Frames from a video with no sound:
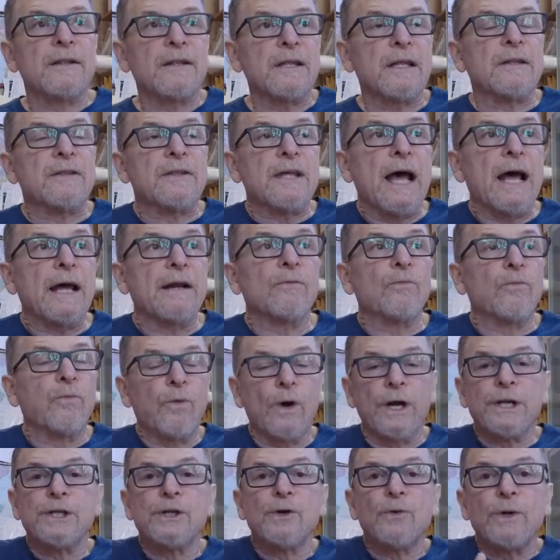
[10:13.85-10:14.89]
that
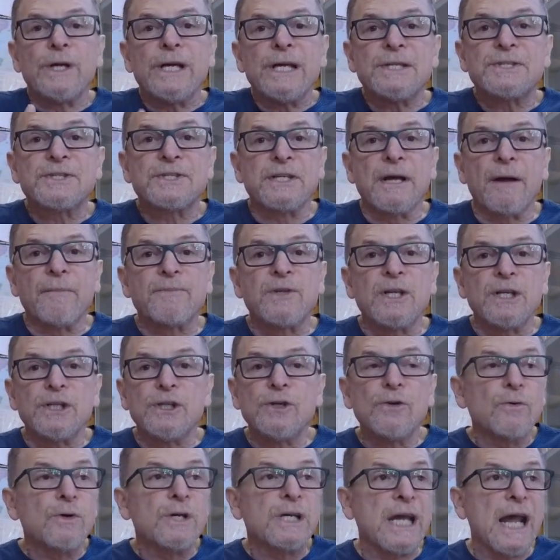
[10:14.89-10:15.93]
when you eat something,
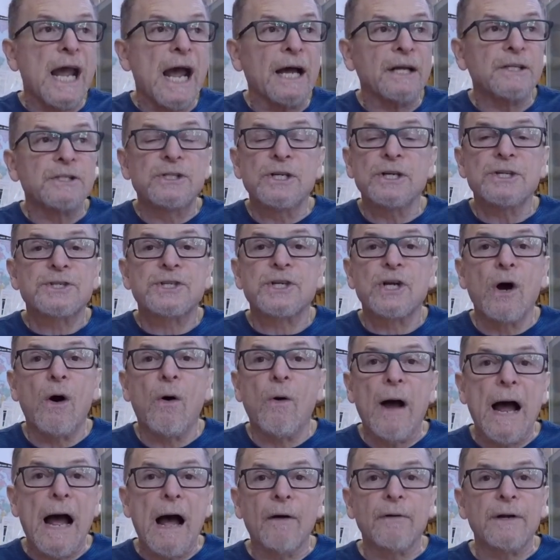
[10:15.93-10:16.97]
you can't just
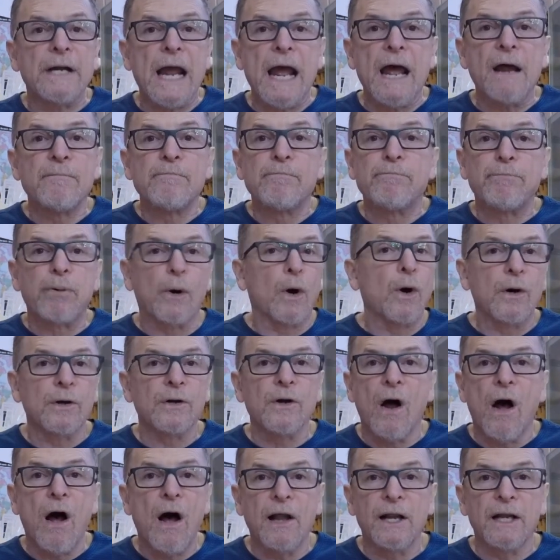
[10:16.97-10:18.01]
go out and
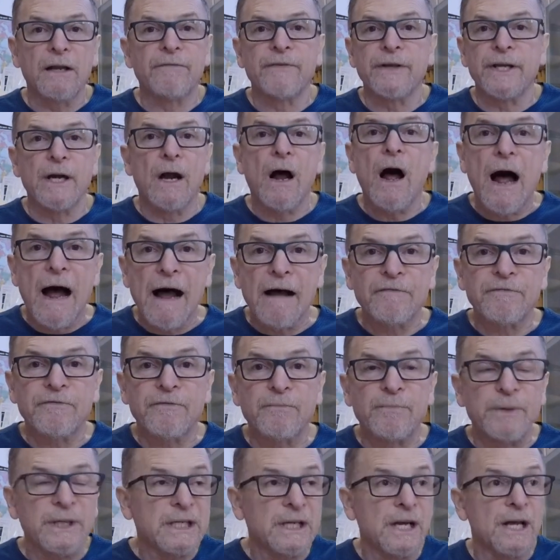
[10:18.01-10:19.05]
burn all of it off,
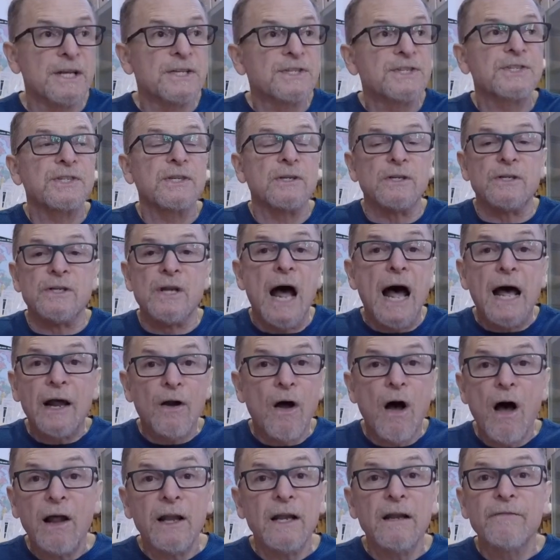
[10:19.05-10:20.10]
because not
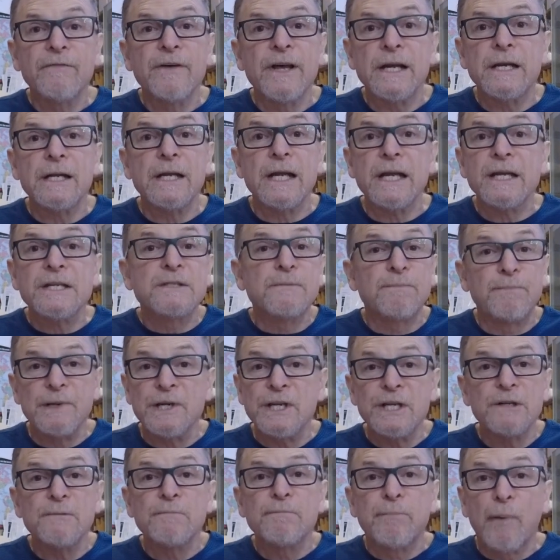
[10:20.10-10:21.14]
all of it is
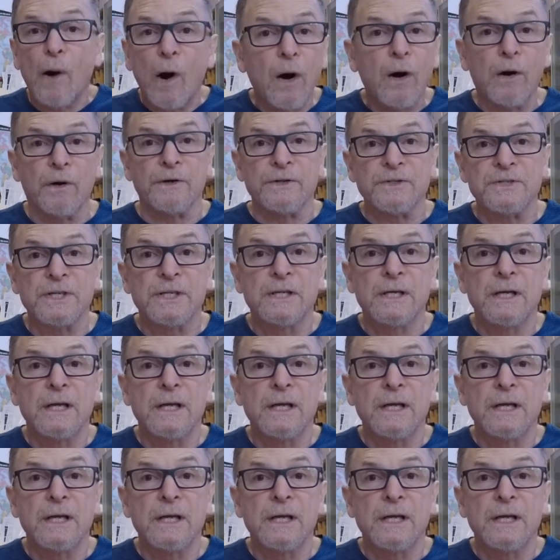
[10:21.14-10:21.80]
being burned.